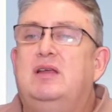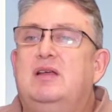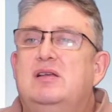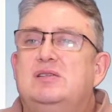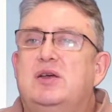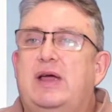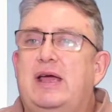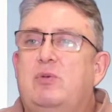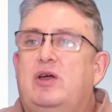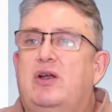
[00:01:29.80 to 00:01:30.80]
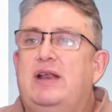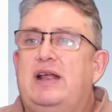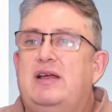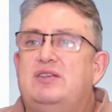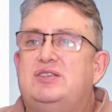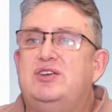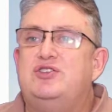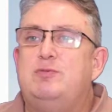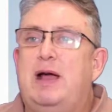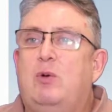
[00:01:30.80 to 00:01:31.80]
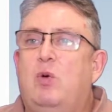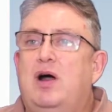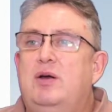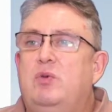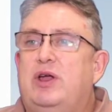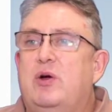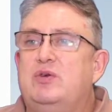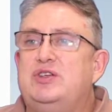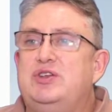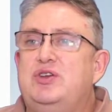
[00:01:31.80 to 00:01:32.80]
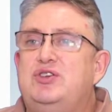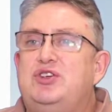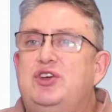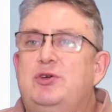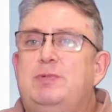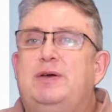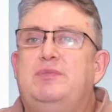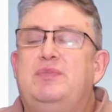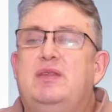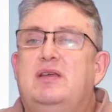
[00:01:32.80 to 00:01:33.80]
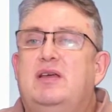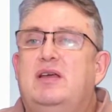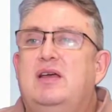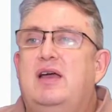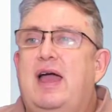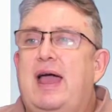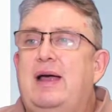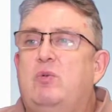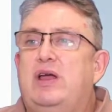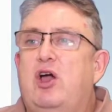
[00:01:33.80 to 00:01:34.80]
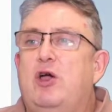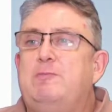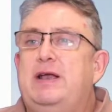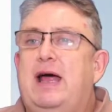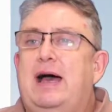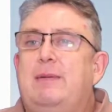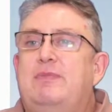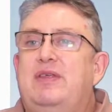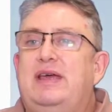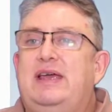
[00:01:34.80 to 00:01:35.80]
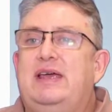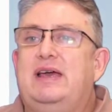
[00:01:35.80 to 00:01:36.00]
So here we got in here to Social Pack 1, we go into YouTube and we open up the,